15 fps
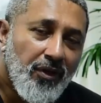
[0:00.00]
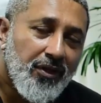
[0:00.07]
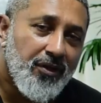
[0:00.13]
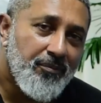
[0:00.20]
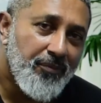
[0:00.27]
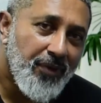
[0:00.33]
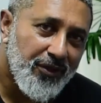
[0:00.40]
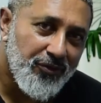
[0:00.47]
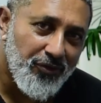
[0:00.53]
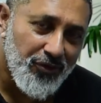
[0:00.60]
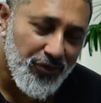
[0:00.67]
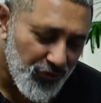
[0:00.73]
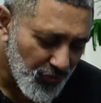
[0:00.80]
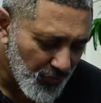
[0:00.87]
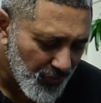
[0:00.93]
Welcome back to
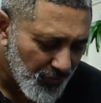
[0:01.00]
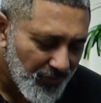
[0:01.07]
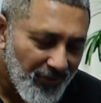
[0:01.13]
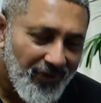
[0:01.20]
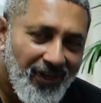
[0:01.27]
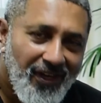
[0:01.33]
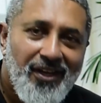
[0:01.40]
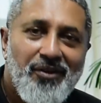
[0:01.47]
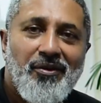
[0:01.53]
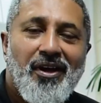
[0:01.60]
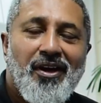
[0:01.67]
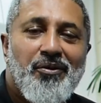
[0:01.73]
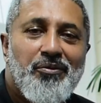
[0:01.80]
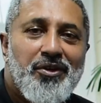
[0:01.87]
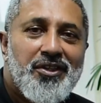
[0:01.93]
the show, and
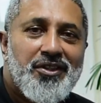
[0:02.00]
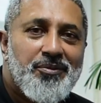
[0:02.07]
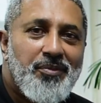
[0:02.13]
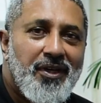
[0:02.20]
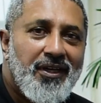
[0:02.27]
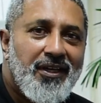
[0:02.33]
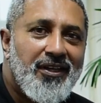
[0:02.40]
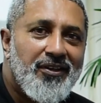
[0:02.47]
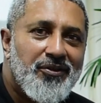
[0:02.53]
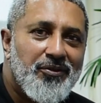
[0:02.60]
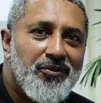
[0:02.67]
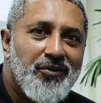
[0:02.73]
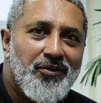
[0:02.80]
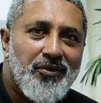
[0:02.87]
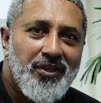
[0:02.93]
we're speaking
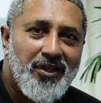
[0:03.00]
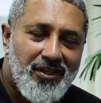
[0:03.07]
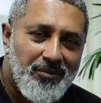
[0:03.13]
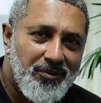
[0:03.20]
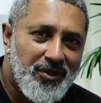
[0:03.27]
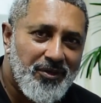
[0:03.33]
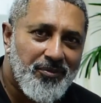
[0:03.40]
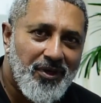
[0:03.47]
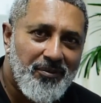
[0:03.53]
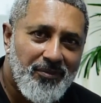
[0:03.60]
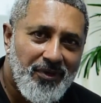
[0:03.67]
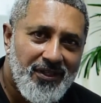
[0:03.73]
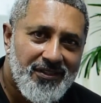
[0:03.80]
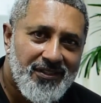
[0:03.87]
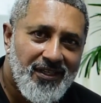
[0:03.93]
to the Deputy Prime
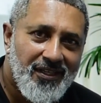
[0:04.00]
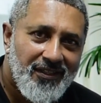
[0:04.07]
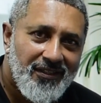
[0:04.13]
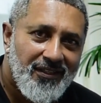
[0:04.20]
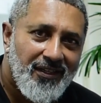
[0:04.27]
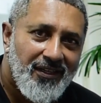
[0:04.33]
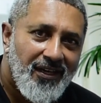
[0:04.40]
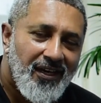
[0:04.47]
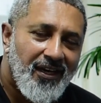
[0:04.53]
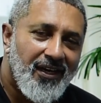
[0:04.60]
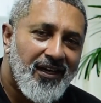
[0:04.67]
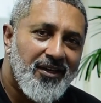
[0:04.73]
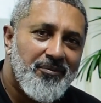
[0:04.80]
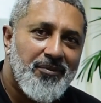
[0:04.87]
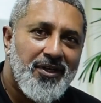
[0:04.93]
Minister
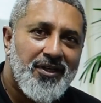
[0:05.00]
and